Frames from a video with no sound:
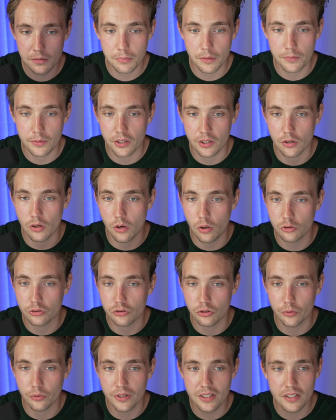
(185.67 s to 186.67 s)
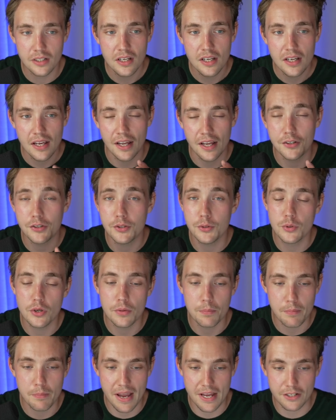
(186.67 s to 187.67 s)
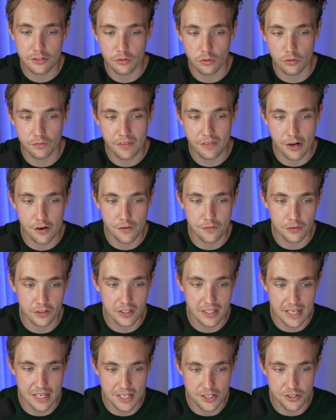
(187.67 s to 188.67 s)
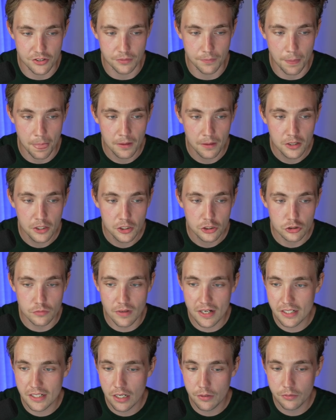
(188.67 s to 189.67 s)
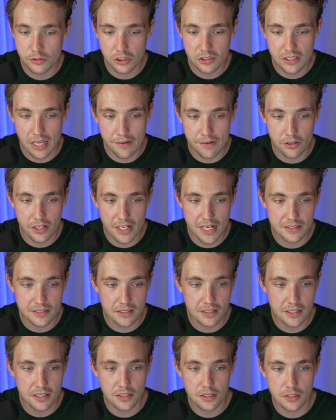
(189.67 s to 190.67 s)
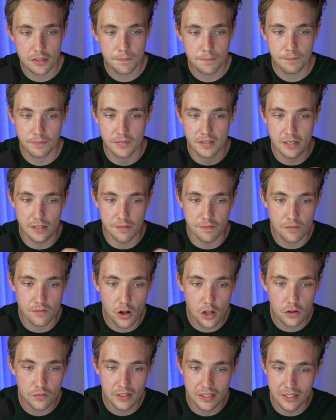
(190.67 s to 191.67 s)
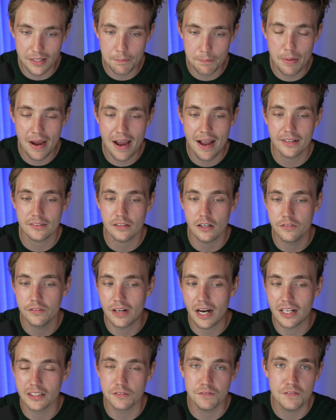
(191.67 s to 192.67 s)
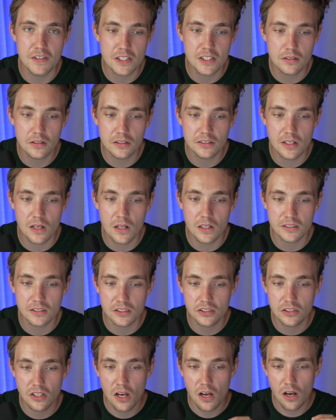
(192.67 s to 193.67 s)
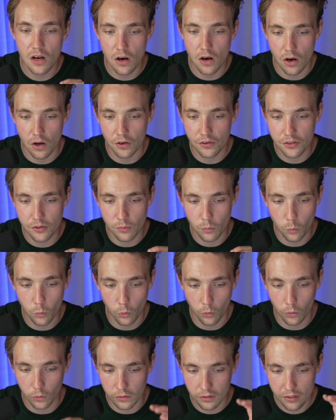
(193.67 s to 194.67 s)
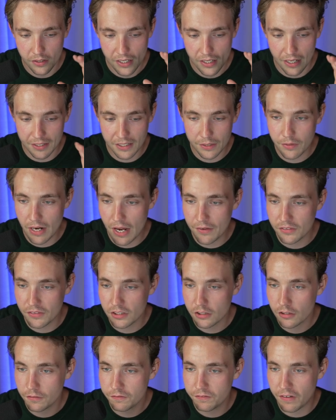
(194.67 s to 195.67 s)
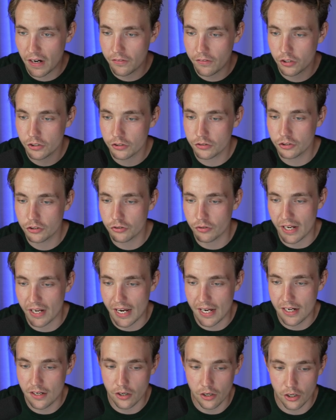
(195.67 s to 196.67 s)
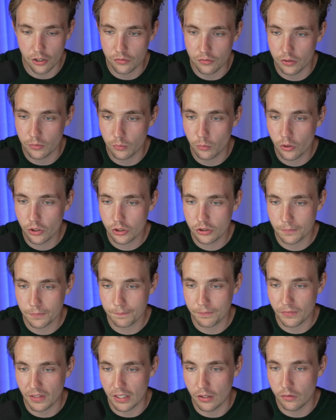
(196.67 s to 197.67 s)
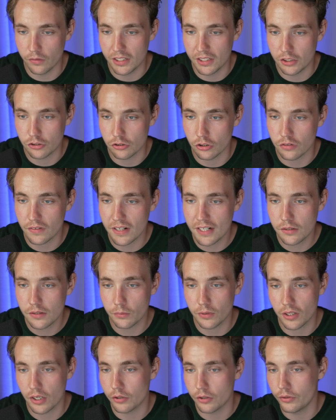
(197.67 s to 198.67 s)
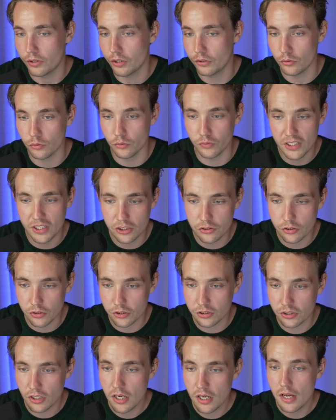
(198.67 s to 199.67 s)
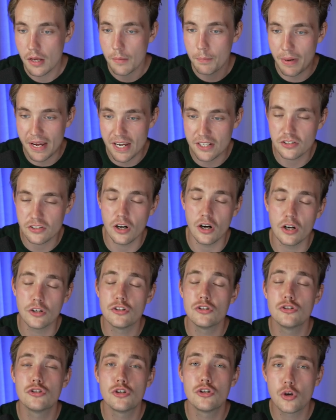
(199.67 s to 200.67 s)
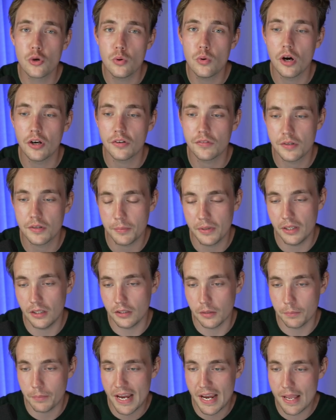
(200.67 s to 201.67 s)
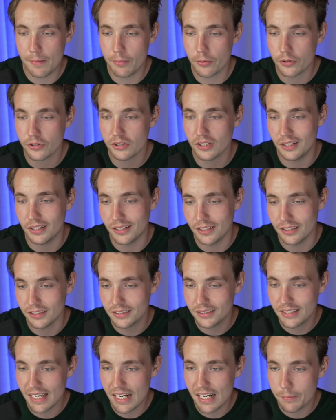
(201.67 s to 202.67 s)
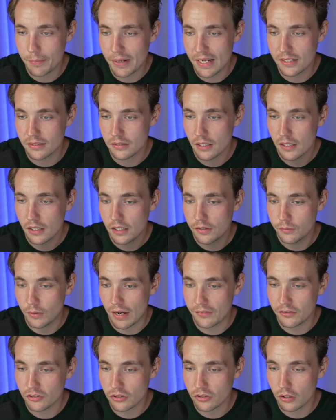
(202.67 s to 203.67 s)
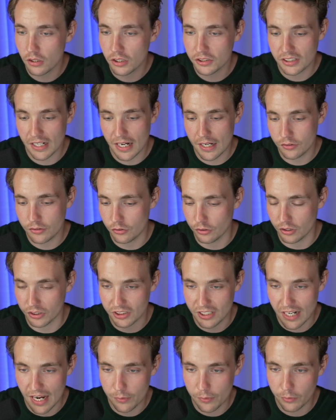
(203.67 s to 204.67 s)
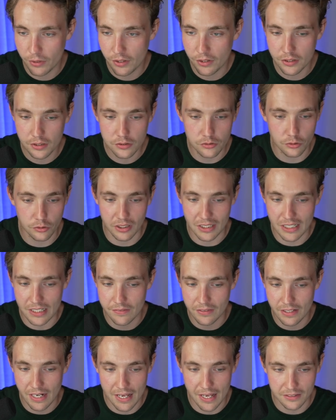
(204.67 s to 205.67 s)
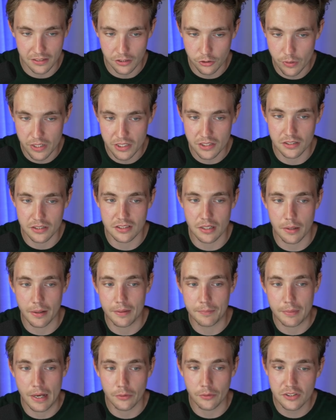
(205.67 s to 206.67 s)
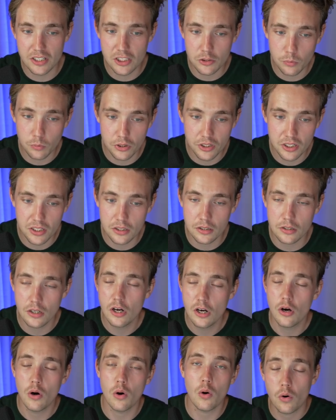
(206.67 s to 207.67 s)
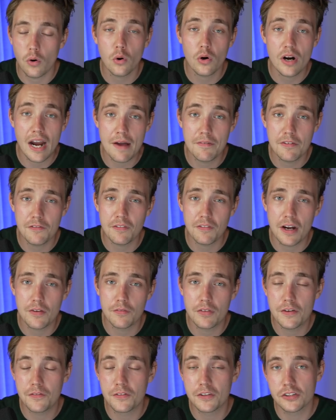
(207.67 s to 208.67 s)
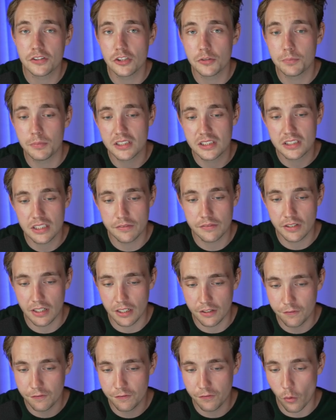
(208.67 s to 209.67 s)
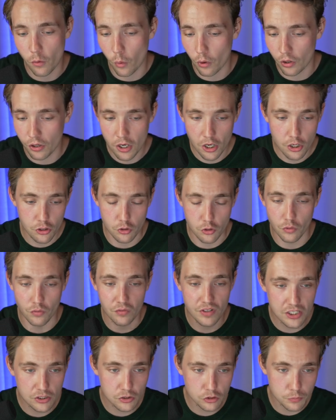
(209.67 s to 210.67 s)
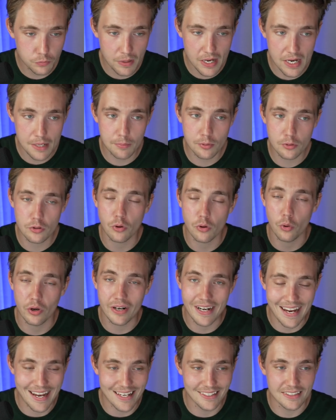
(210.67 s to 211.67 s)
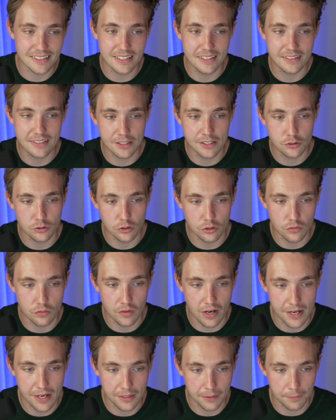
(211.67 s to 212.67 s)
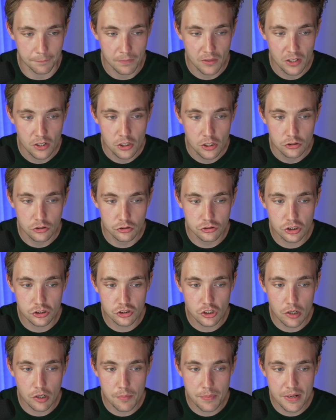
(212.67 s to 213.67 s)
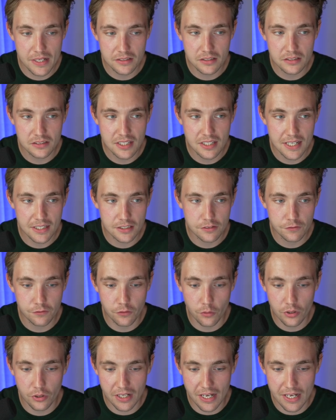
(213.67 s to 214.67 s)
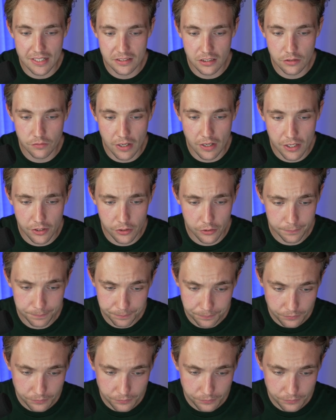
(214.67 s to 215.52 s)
but we can also go in and do the manual verification. So right now we just have our essay here, the evolving impact of artificial intelligence on the world. And then we have this 500 to 800 words. Over here to the right, we can go in and do research based on 200 million papers in this database. We have the ScholarChat. You can chat with it. You can even ask it questions about this one here, or have it find references specifically for your research paper or essay that you're writing. So let's just copy paste this text for the essay writer